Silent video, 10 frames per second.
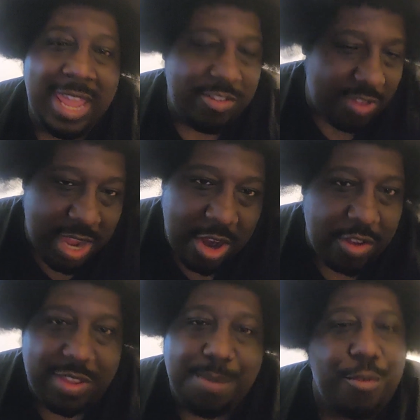each year
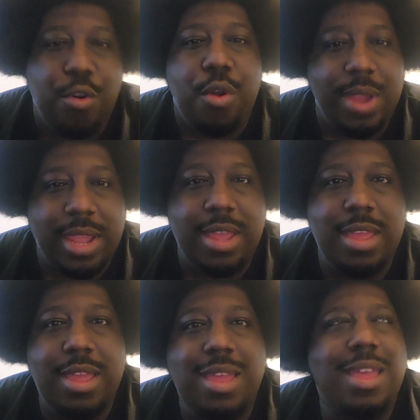it kept growing,
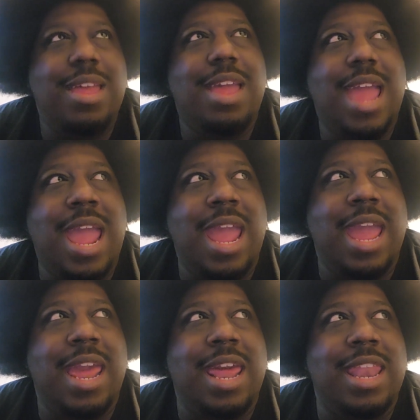
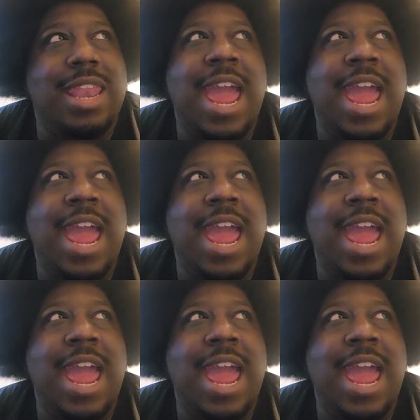and